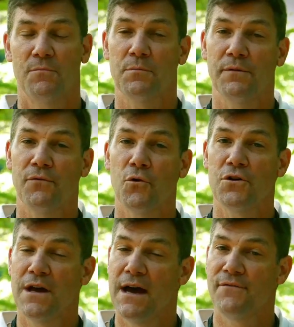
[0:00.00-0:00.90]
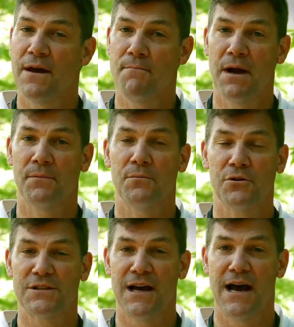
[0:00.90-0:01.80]
But before you have that
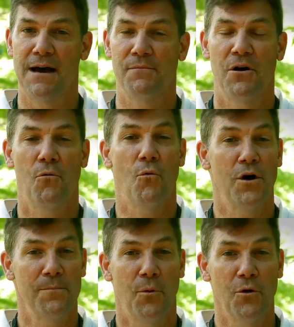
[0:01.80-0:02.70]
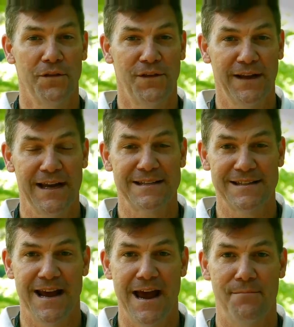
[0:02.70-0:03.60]
memorable time, one important thing has
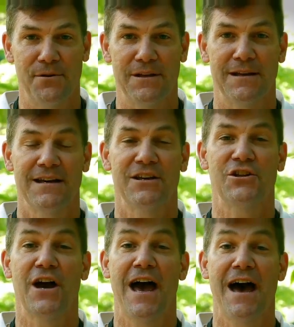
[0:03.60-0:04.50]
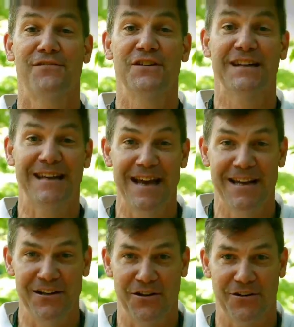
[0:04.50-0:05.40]
to happen. You have to
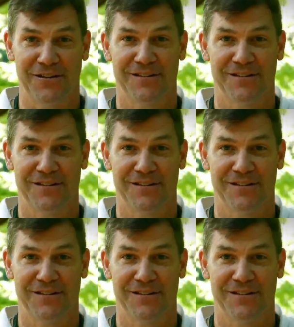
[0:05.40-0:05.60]
get here.